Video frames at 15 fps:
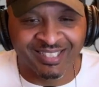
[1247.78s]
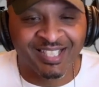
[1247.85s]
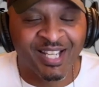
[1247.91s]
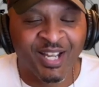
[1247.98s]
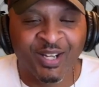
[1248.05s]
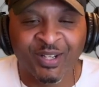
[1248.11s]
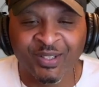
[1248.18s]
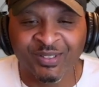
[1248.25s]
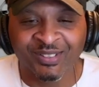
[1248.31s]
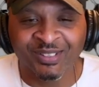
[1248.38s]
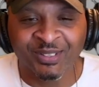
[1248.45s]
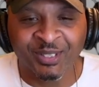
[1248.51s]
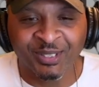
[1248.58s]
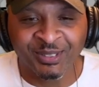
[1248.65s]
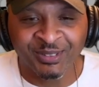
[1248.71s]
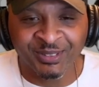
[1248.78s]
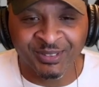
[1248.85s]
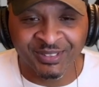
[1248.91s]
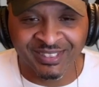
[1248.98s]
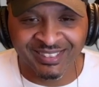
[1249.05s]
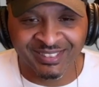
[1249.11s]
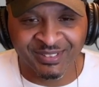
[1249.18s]
Oh Lord, you're
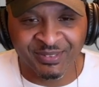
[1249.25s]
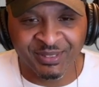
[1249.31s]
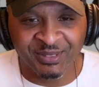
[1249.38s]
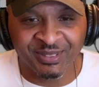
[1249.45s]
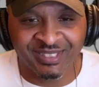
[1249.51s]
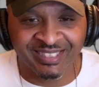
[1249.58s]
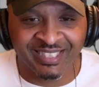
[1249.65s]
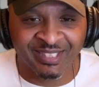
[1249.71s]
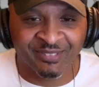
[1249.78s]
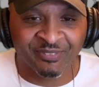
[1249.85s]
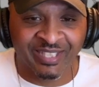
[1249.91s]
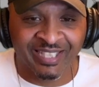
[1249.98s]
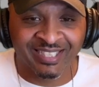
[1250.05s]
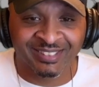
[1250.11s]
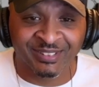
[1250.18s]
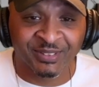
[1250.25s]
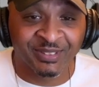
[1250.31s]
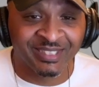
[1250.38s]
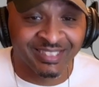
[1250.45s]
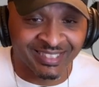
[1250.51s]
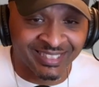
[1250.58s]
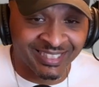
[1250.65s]
gonna get some UCF fans over
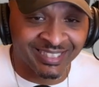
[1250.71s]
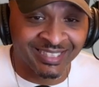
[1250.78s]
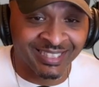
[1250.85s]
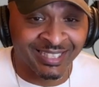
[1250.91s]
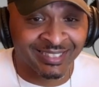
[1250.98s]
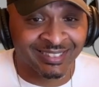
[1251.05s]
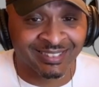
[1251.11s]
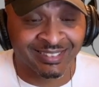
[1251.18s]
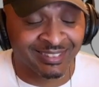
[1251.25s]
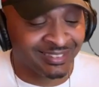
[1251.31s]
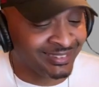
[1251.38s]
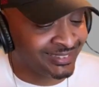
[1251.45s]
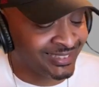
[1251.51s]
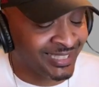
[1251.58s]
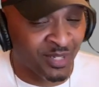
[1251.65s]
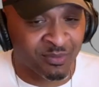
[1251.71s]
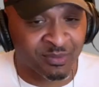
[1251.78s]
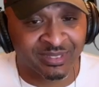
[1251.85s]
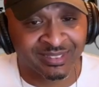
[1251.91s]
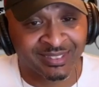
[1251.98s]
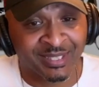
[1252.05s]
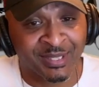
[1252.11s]
here getting at us in these
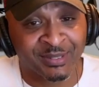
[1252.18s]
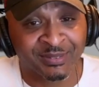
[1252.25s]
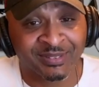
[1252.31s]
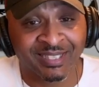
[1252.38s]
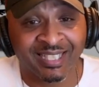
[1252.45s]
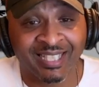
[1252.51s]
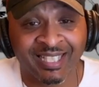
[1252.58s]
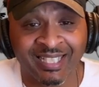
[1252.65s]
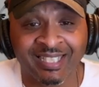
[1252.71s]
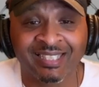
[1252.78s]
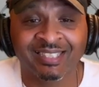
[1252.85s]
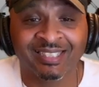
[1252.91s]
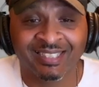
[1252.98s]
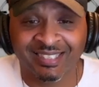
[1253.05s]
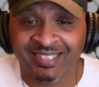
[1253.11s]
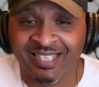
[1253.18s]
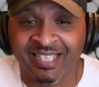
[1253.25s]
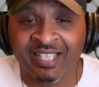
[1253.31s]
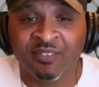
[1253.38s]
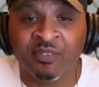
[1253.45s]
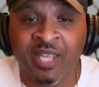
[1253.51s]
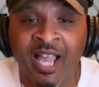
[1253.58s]
comments, though. Like, hey,
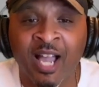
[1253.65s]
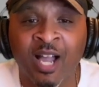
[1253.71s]
if y'all,